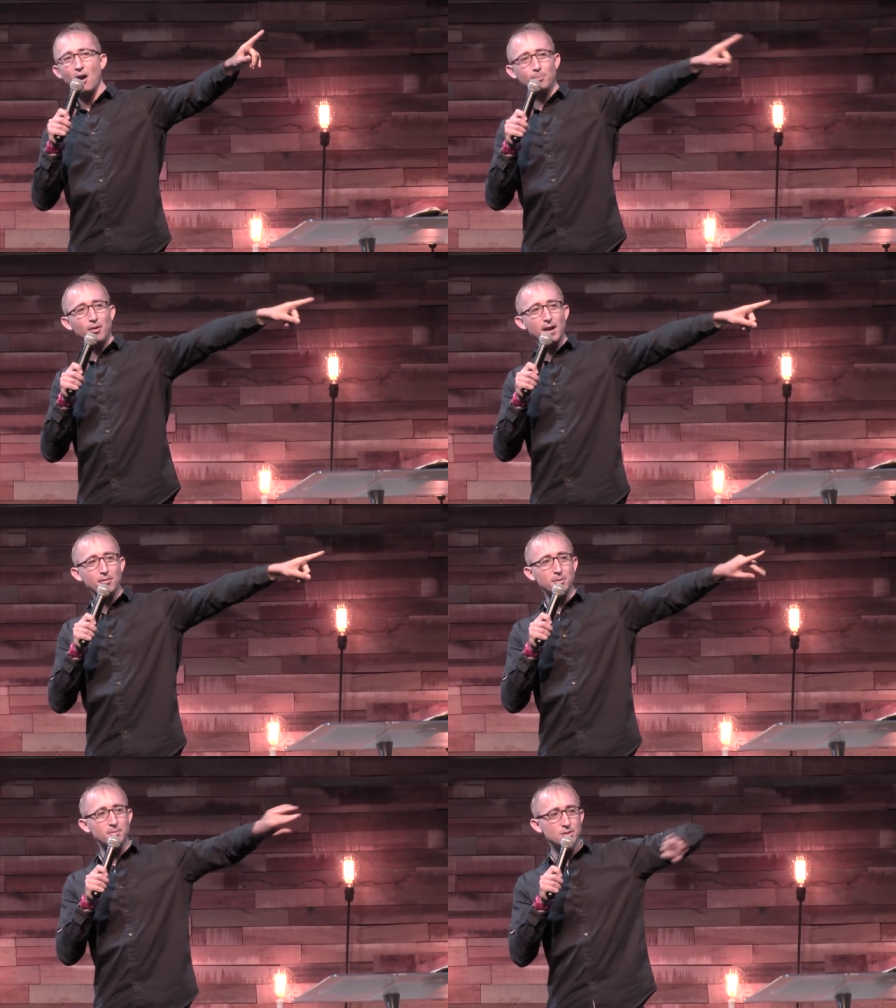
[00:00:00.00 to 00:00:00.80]
prayer
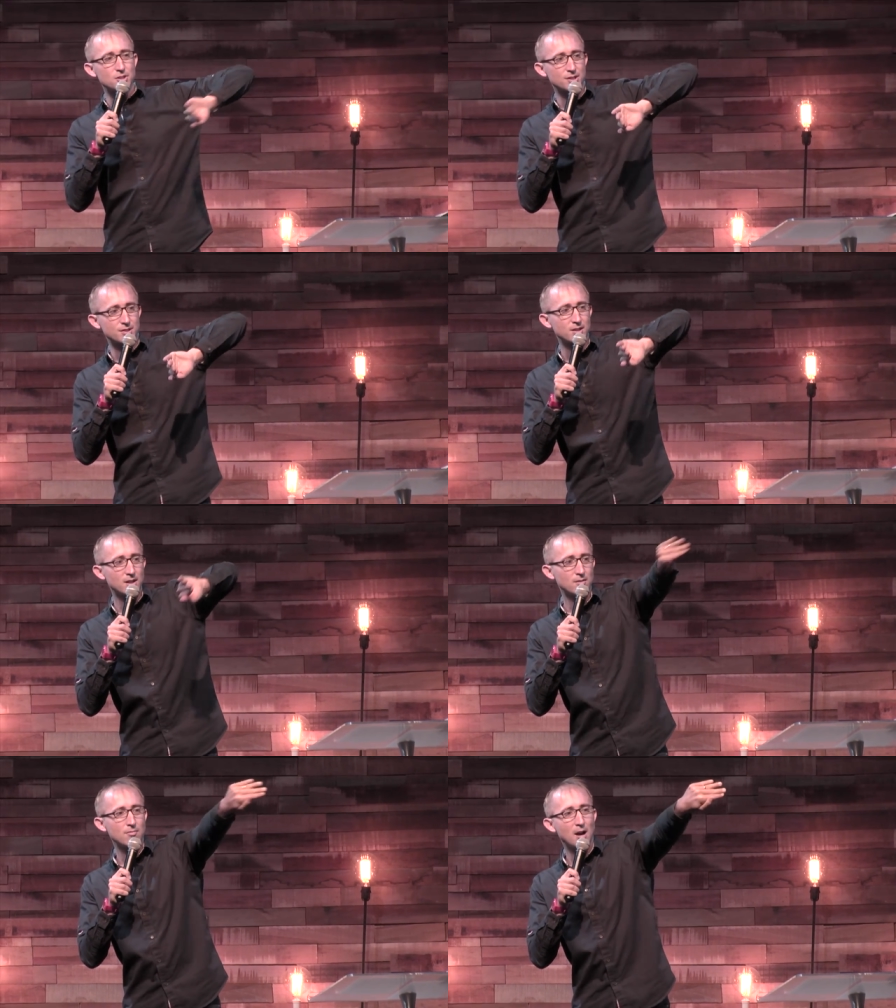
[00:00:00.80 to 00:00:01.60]
room, just
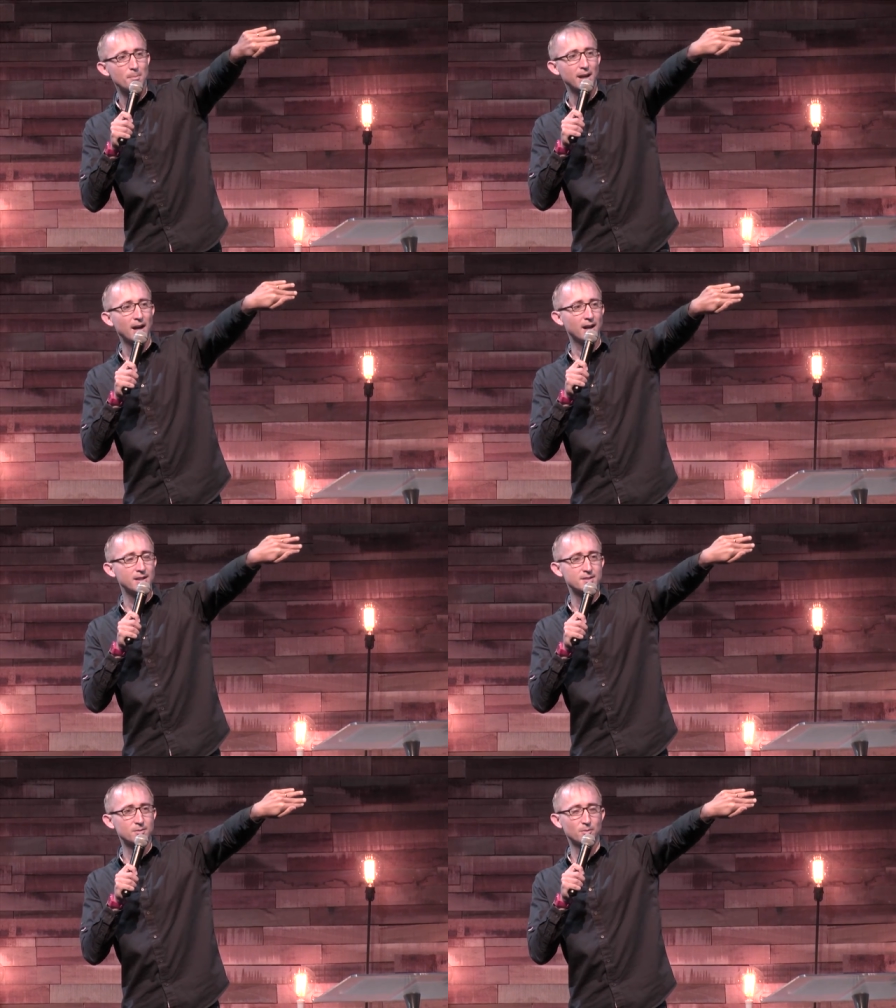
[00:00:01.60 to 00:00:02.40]
round
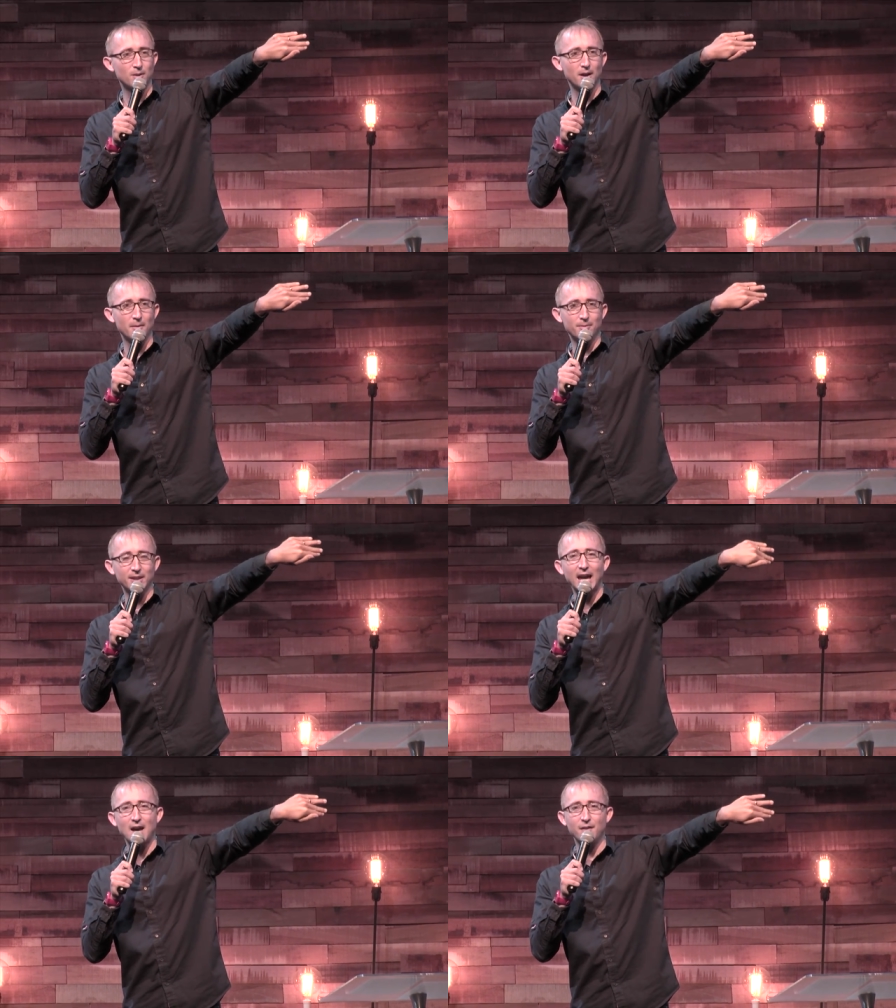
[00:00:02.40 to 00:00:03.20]
behind the
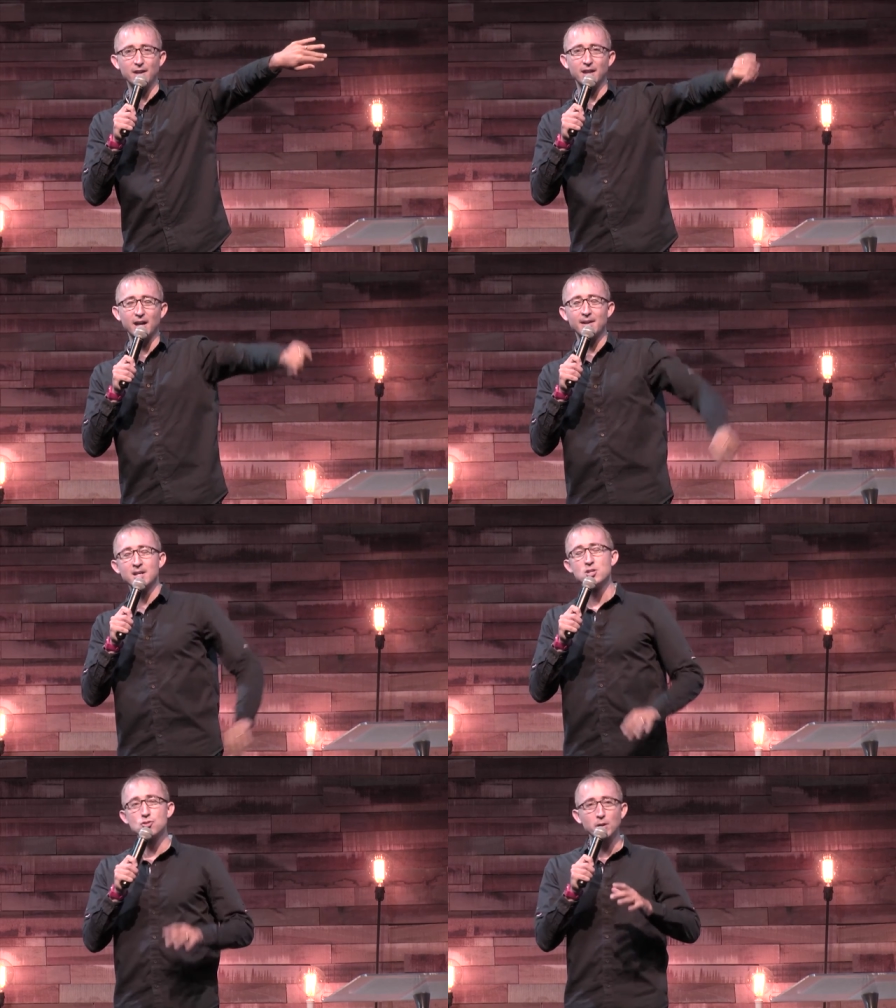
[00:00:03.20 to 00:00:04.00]
cafe there,
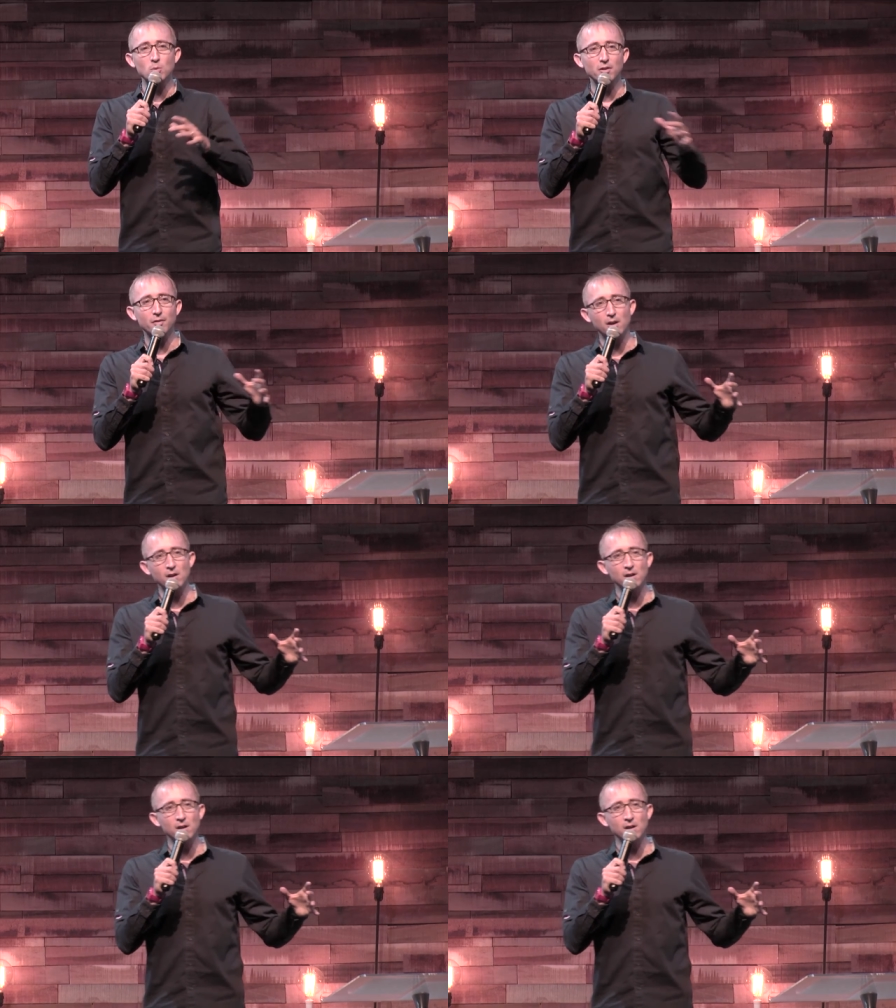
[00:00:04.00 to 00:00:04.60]
during one of our